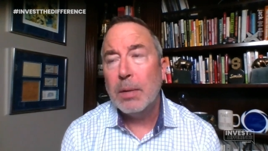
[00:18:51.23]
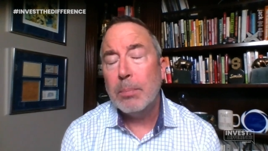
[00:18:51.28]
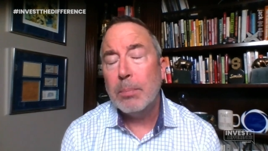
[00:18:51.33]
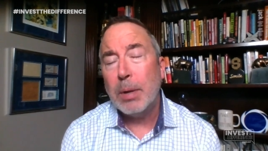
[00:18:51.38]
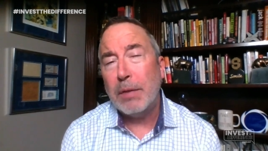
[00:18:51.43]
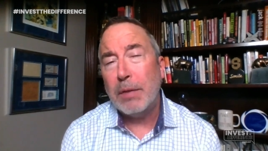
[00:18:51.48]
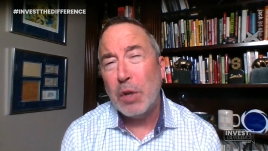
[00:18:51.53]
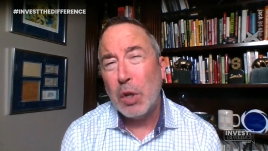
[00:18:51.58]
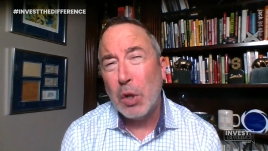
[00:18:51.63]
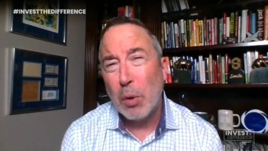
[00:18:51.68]

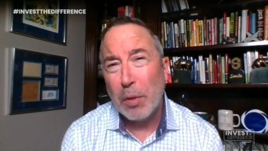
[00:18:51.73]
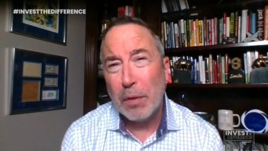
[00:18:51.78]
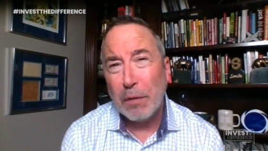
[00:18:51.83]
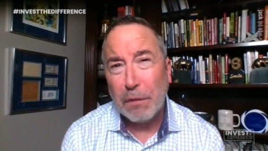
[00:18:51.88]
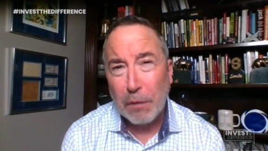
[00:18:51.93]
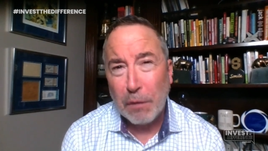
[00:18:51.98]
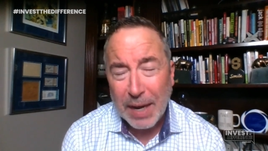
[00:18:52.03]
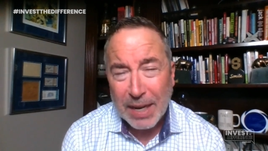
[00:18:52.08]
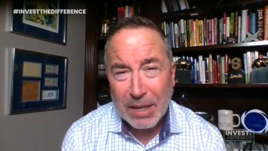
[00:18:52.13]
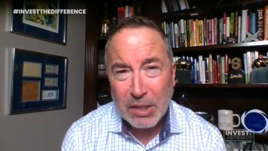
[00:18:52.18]
But if you go the
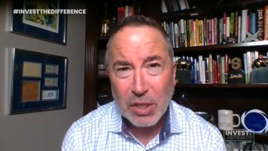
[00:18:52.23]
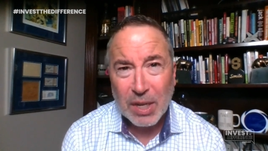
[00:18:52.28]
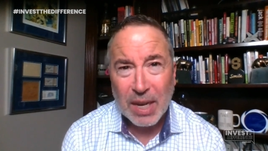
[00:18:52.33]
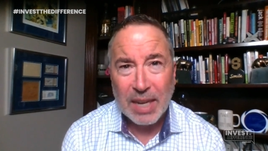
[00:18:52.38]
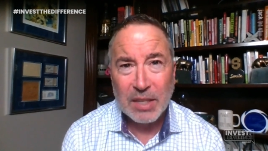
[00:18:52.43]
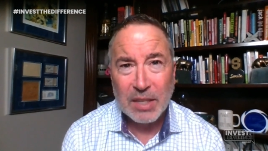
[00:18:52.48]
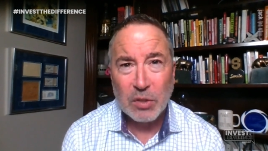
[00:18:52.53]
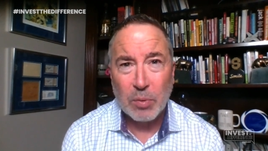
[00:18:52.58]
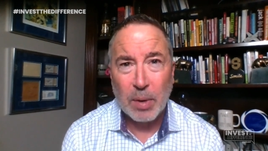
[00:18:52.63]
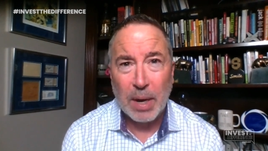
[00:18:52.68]

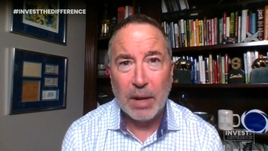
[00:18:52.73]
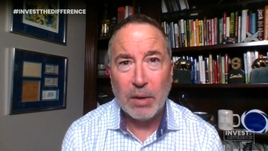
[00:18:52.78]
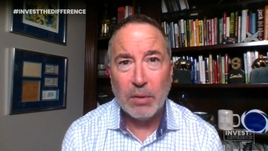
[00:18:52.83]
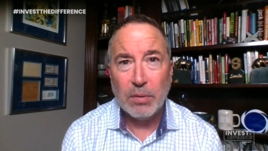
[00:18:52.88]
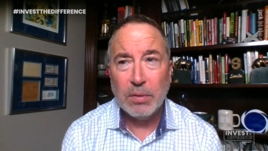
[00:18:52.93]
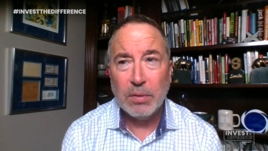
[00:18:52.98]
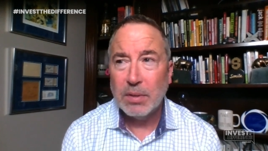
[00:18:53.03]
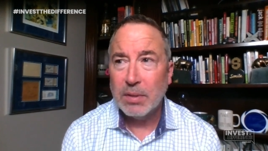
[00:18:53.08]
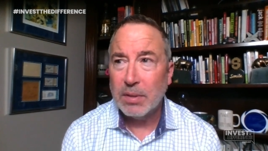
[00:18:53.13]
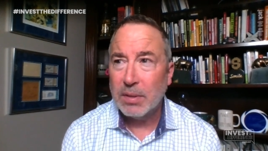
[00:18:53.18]
franchise route,
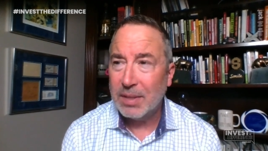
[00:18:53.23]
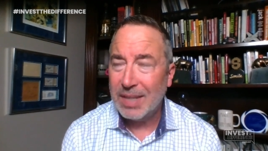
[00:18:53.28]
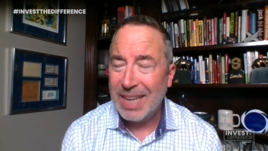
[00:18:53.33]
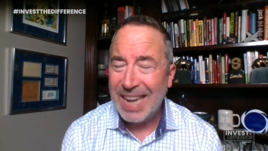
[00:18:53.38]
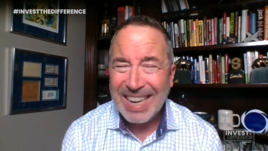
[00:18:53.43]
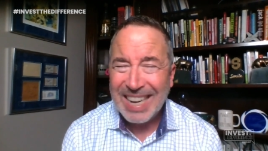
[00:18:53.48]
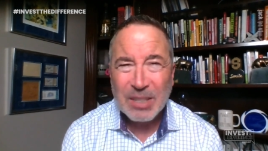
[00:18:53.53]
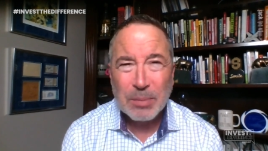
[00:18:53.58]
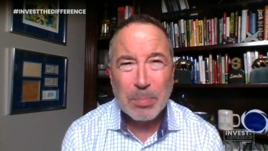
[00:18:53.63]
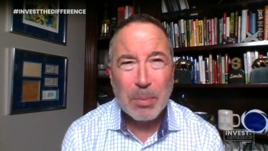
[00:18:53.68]

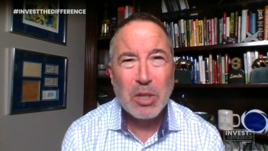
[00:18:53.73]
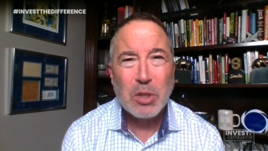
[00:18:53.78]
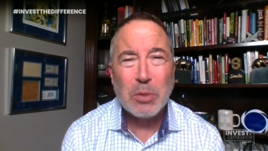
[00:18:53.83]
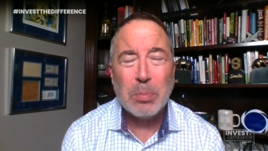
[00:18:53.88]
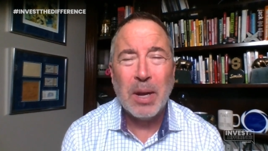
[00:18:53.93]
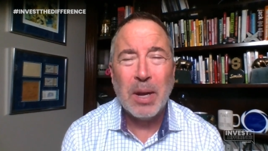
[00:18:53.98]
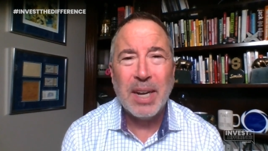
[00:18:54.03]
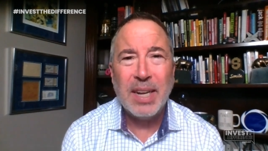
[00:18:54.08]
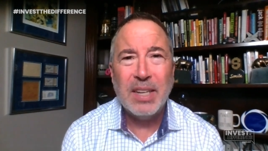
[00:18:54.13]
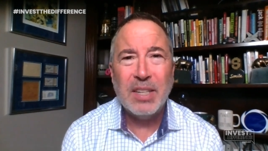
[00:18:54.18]
not as much
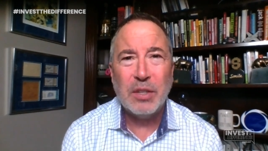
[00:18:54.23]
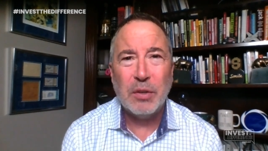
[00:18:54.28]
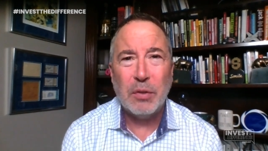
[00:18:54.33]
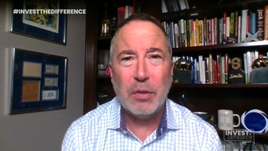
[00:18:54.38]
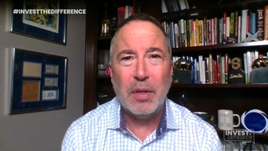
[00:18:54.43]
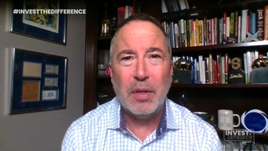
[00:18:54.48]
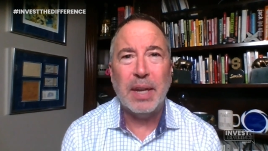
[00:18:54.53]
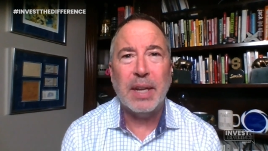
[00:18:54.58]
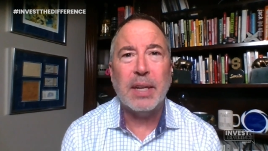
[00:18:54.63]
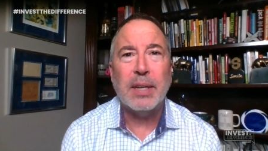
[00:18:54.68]
money as you
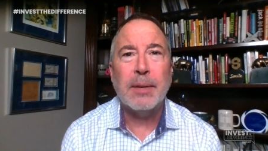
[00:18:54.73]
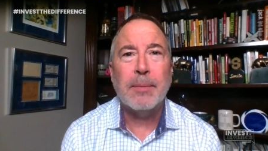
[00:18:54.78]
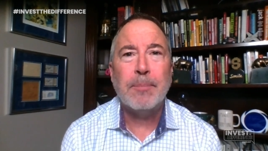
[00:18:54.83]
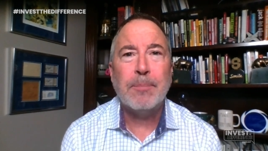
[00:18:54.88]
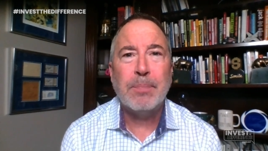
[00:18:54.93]
think.